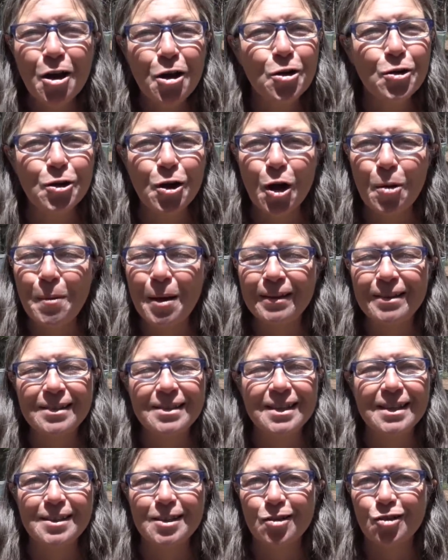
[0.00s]
who know about
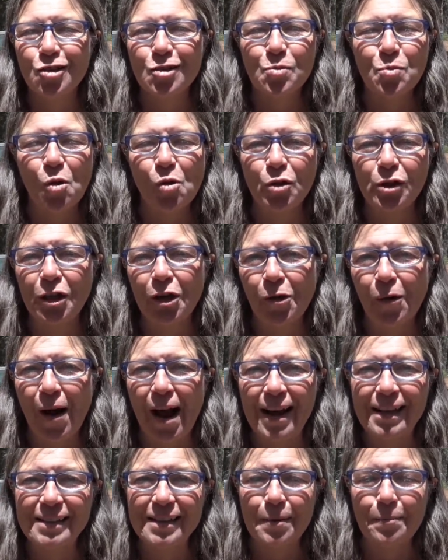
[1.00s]
these things are just rolling your
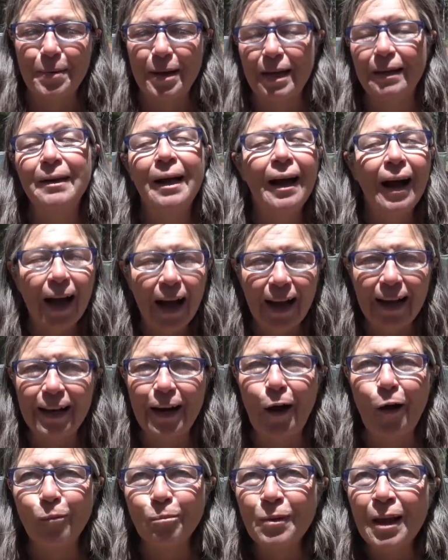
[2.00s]
eyes at me. I
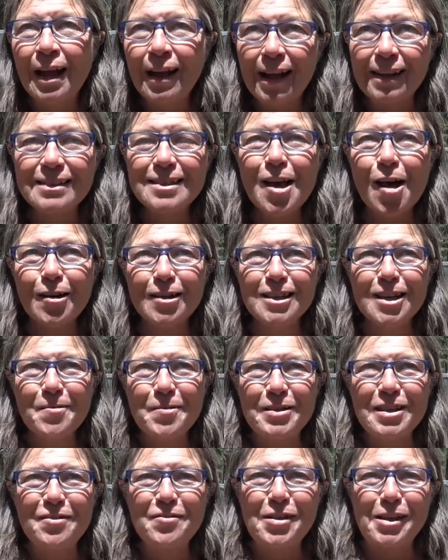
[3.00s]
know. As long as I've
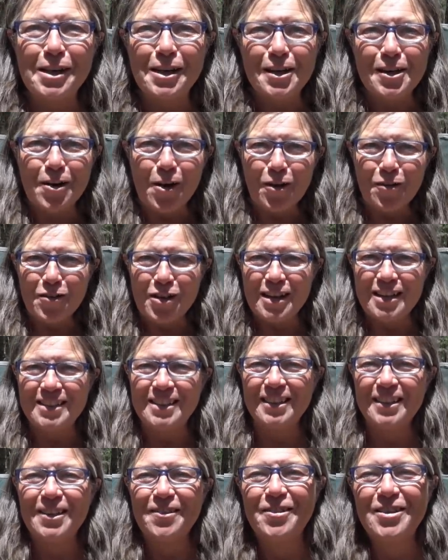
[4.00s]
been living in an R V
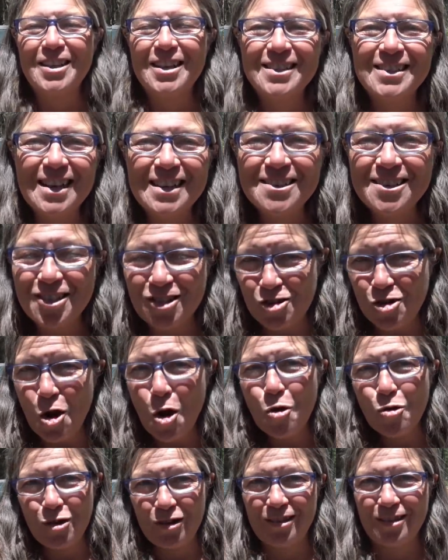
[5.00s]
and dealing with this, I should
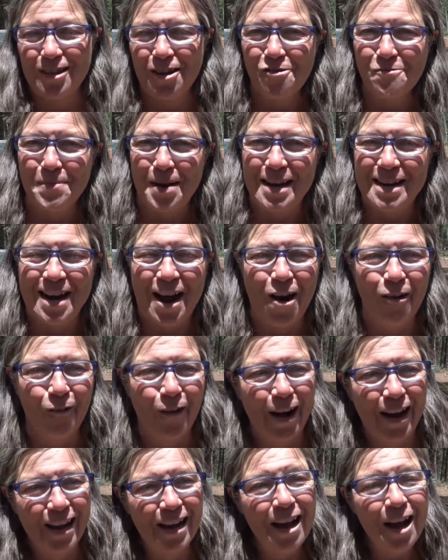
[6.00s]
know this stuff by now,
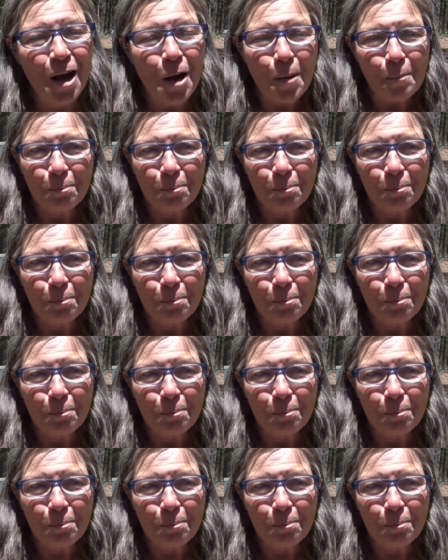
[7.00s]
right?